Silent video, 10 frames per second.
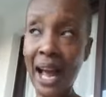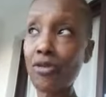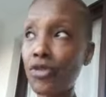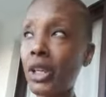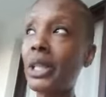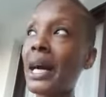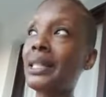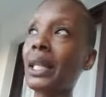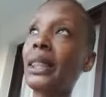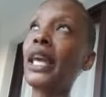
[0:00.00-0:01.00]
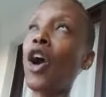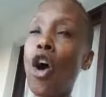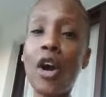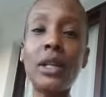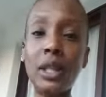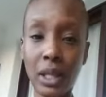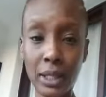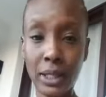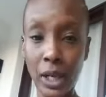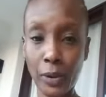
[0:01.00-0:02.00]
I realize that they are young
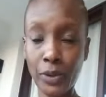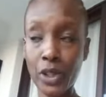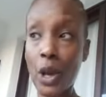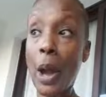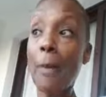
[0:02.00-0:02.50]
adults.